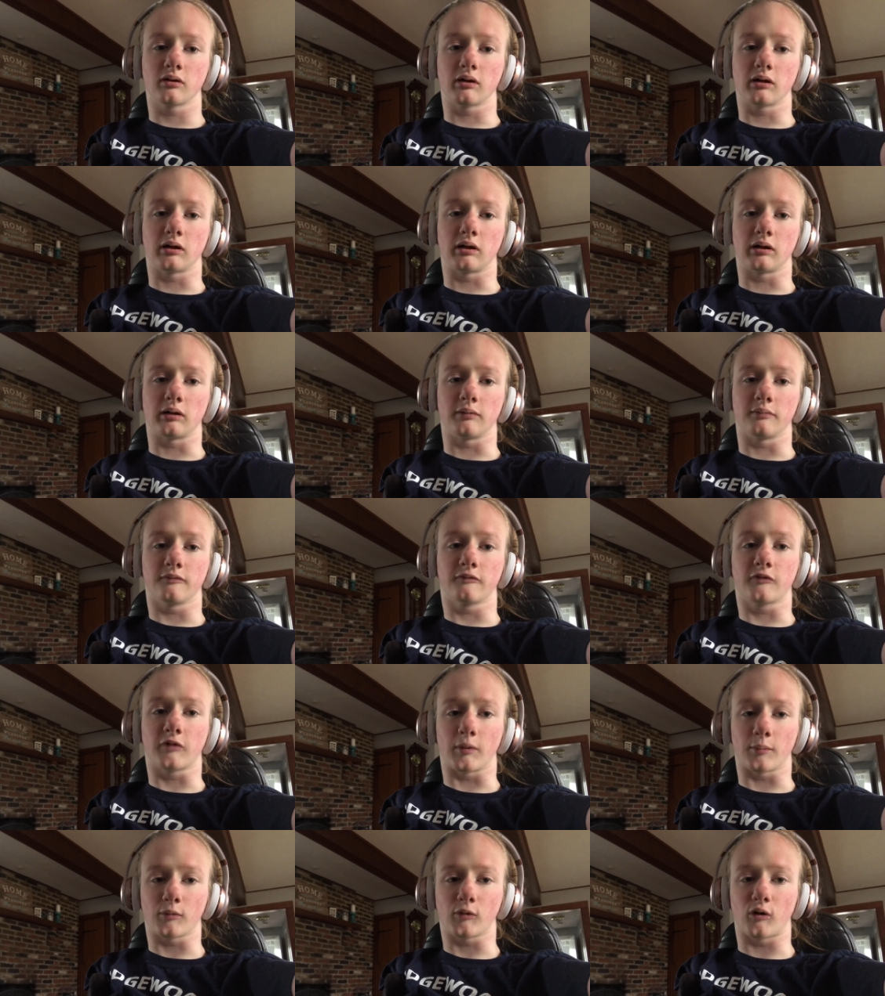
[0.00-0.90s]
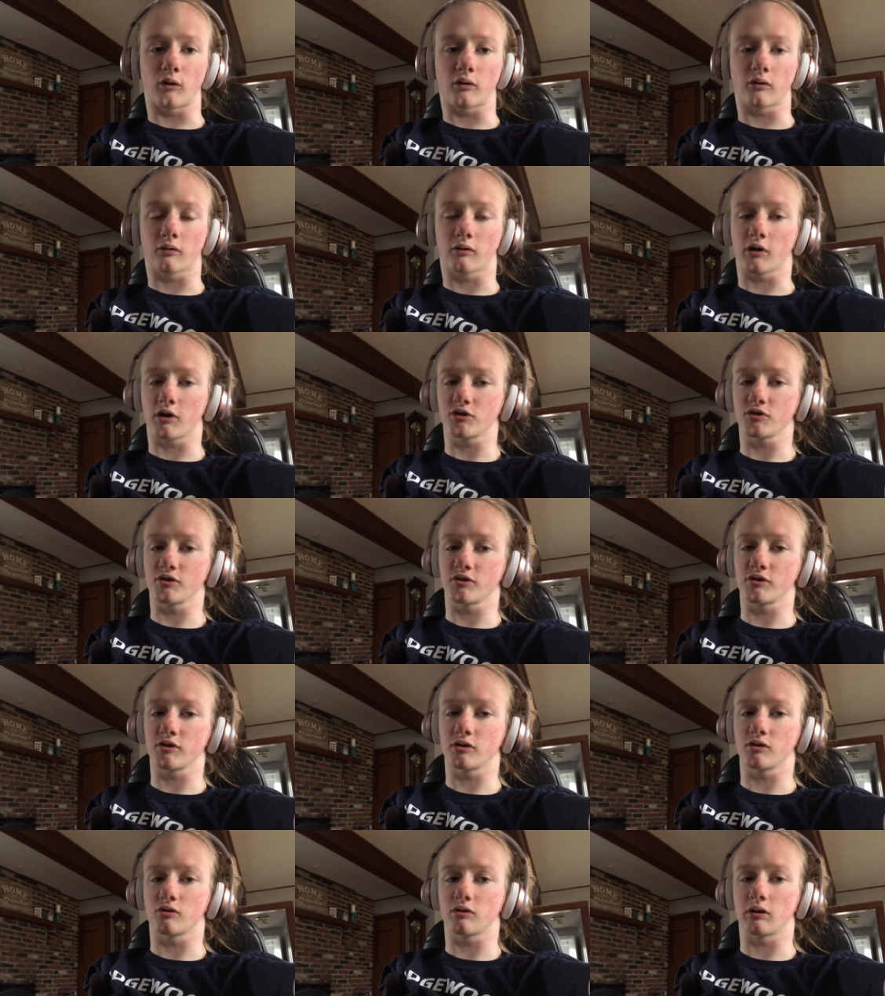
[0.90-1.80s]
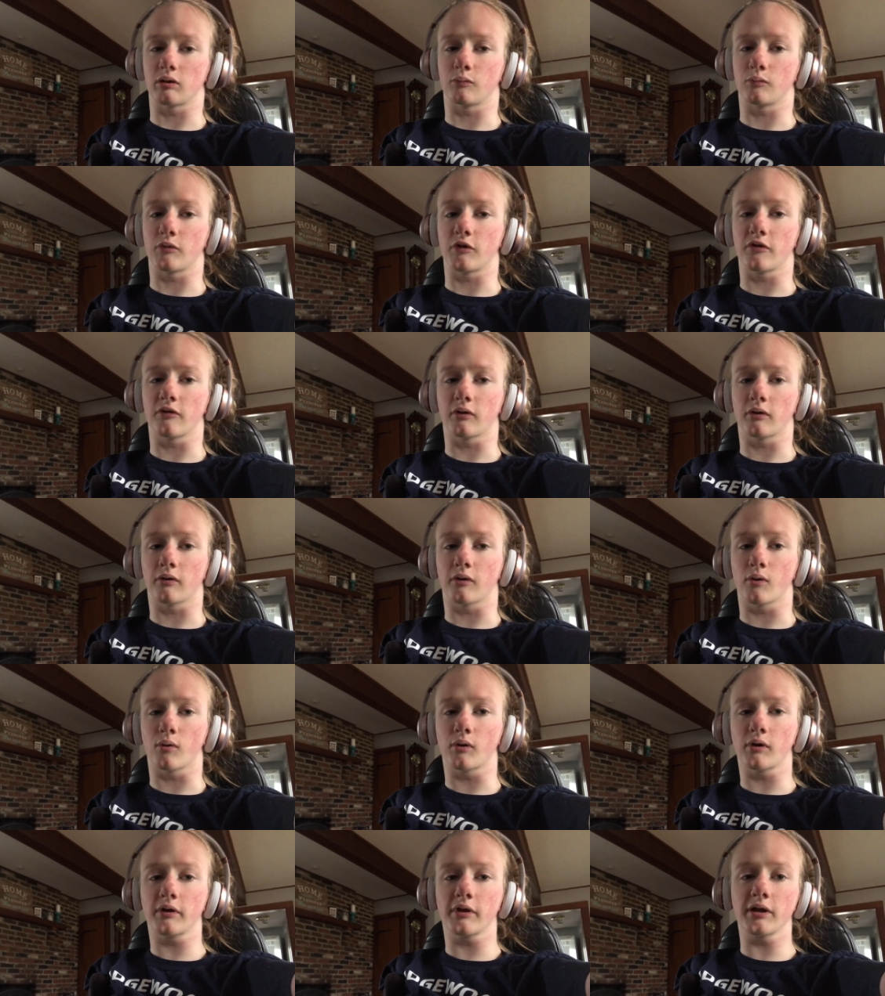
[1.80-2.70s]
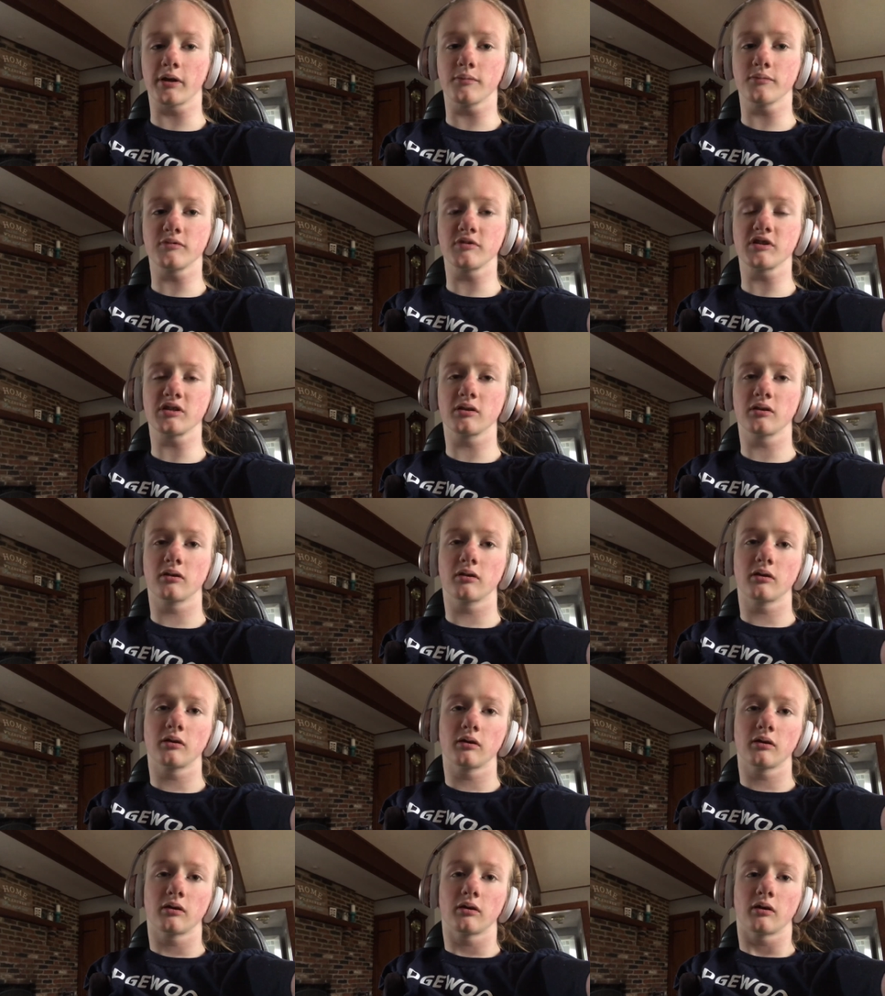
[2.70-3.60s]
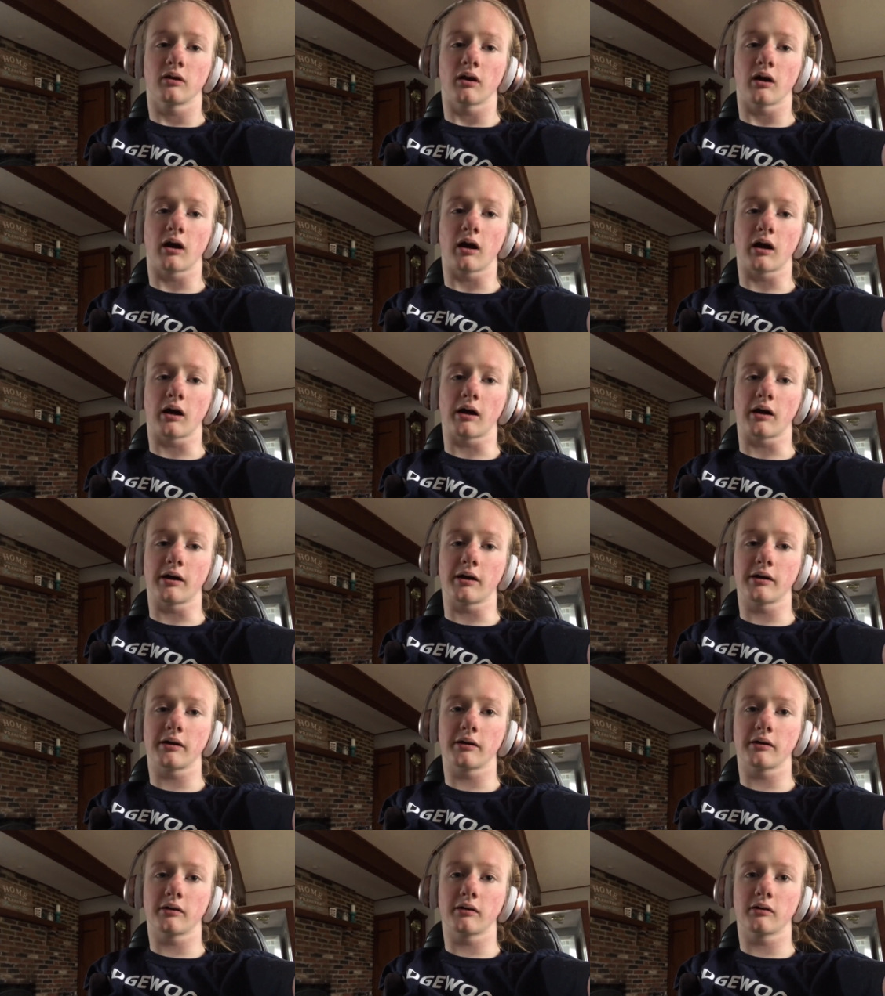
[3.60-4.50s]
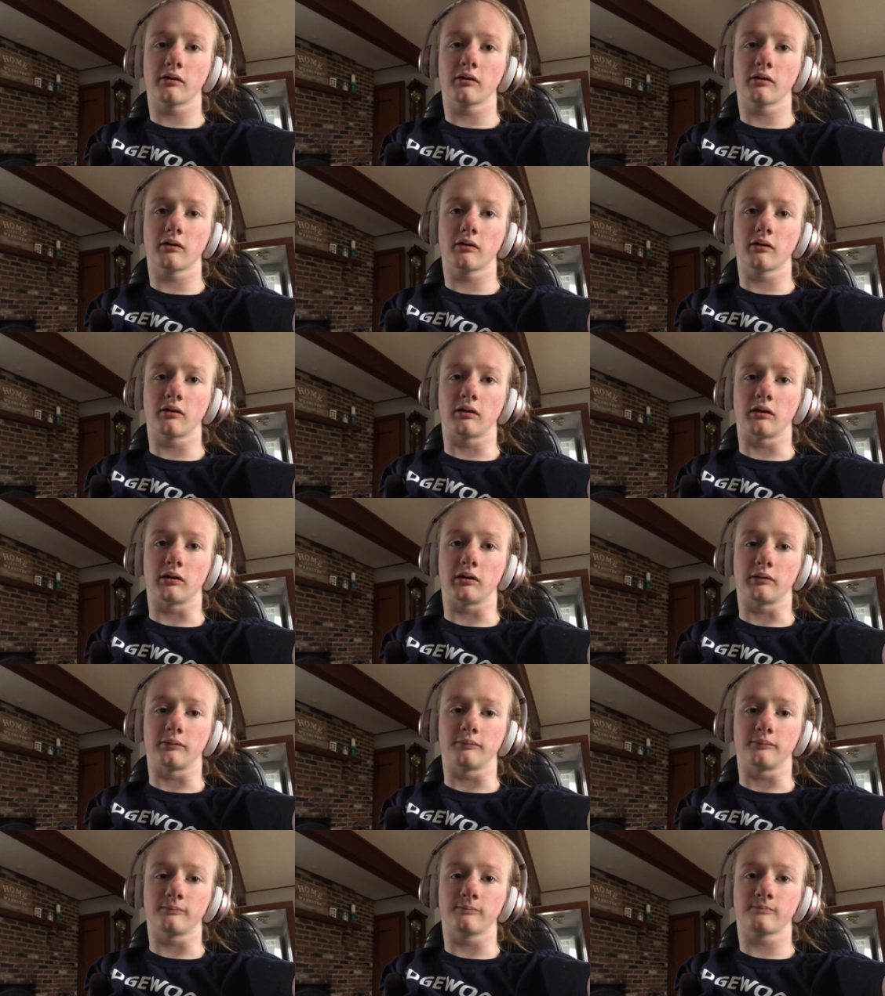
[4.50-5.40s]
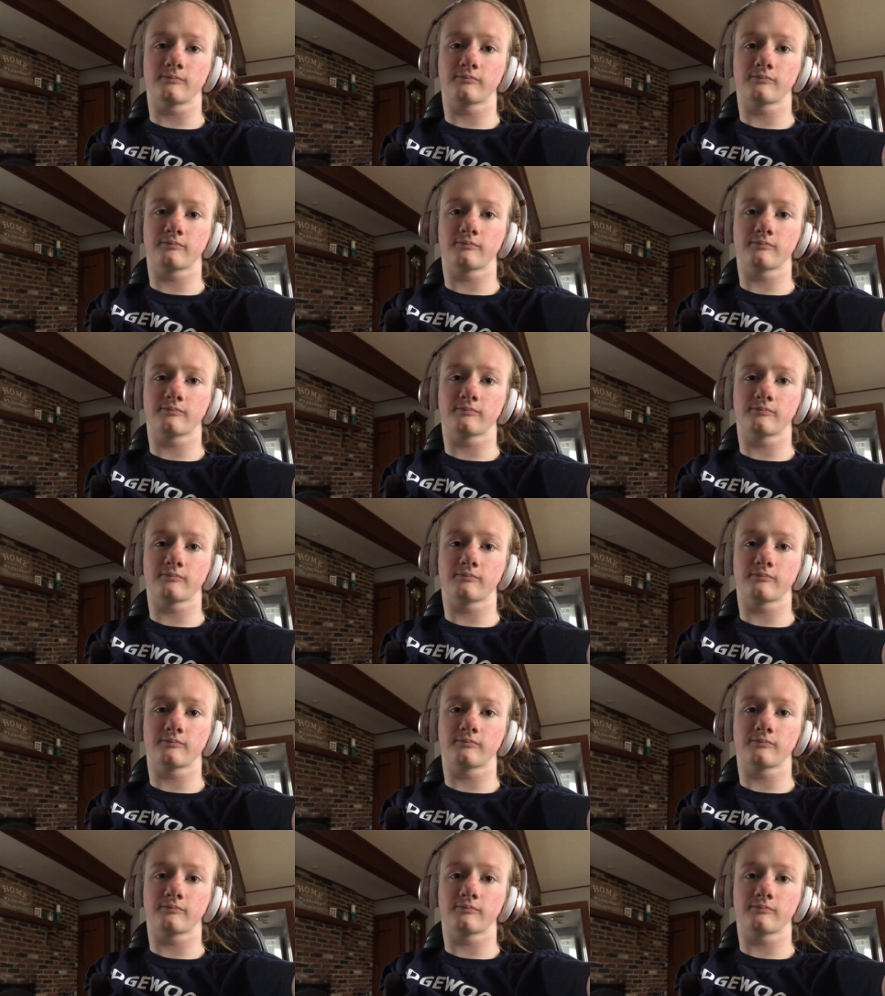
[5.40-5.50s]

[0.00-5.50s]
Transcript: um, from caudal regression syndrome with their lower limbs. I, um,